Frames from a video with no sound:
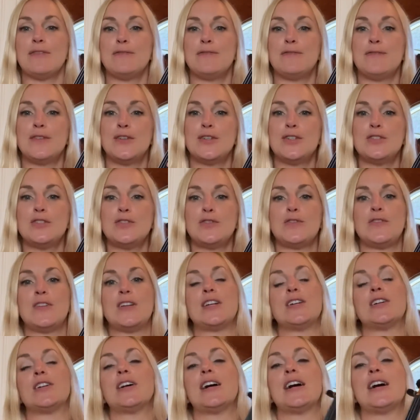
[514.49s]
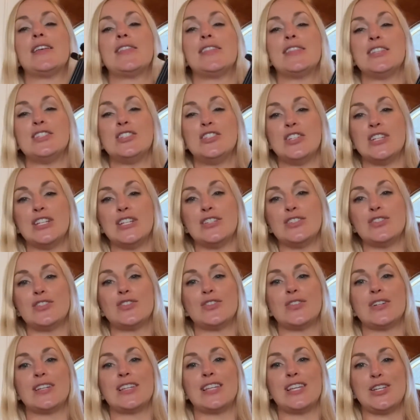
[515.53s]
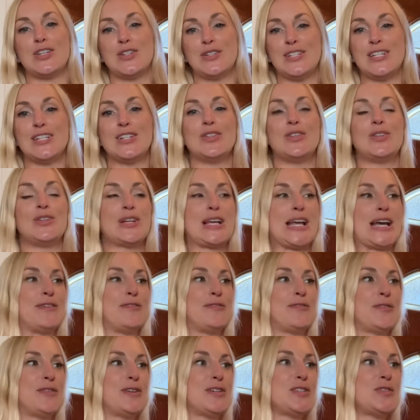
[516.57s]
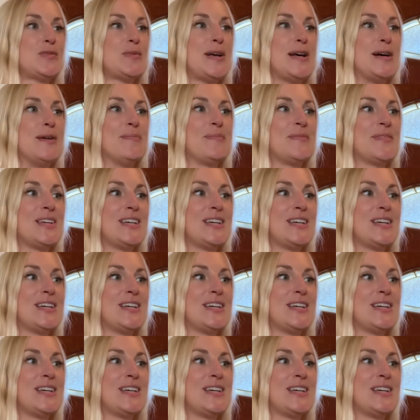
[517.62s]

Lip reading: 1st finger on the G string that you need to look out for as well.